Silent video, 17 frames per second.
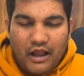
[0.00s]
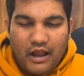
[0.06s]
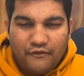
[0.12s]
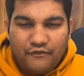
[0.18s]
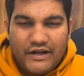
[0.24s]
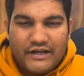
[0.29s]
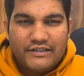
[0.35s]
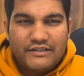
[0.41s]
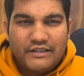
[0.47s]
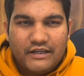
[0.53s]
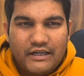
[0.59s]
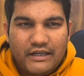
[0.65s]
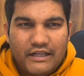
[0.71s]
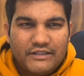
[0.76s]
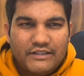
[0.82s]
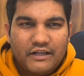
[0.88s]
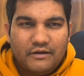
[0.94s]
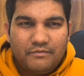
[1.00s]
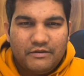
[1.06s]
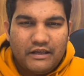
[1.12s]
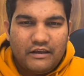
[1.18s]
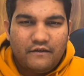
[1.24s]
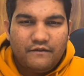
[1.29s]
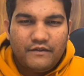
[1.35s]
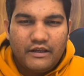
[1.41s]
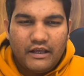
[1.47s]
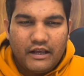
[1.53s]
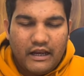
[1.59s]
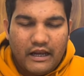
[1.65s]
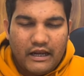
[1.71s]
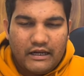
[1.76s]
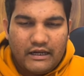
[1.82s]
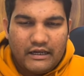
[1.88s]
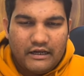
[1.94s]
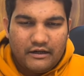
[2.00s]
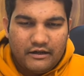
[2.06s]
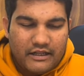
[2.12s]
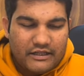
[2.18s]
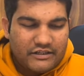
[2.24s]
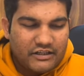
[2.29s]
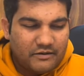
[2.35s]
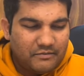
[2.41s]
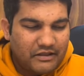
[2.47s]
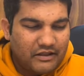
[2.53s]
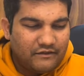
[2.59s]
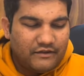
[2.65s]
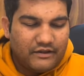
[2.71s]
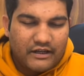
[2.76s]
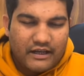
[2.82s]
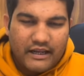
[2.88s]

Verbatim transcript: affects the nature, behavior, and nature, behavior,